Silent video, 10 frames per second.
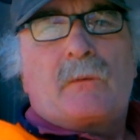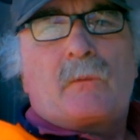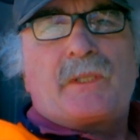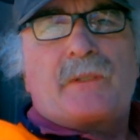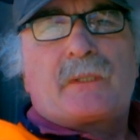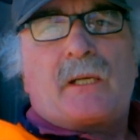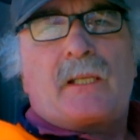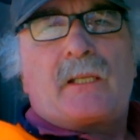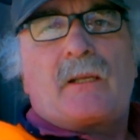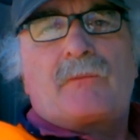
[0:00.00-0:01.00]
When you
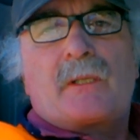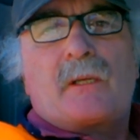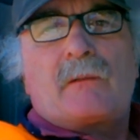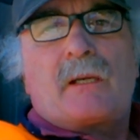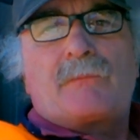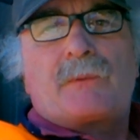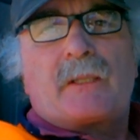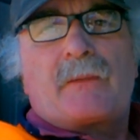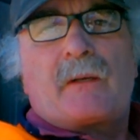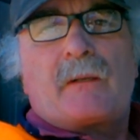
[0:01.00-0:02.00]
start, you don't have to go hell for
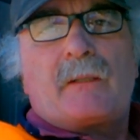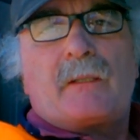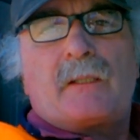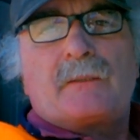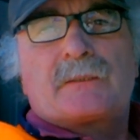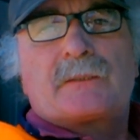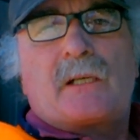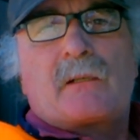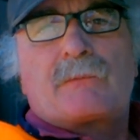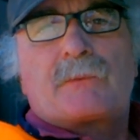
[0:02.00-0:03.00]
leather. You can just
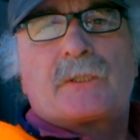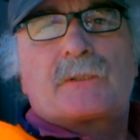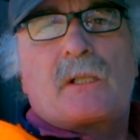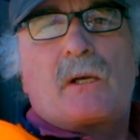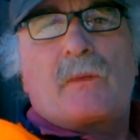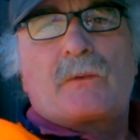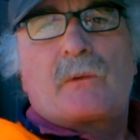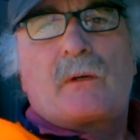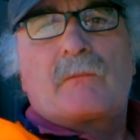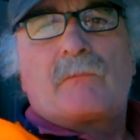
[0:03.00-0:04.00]
start off really slow. That's
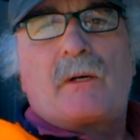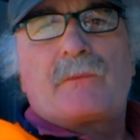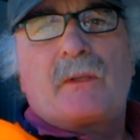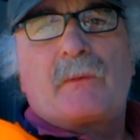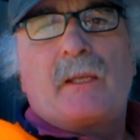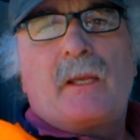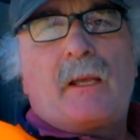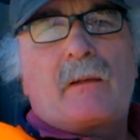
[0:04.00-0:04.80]
what I'd advise anyway.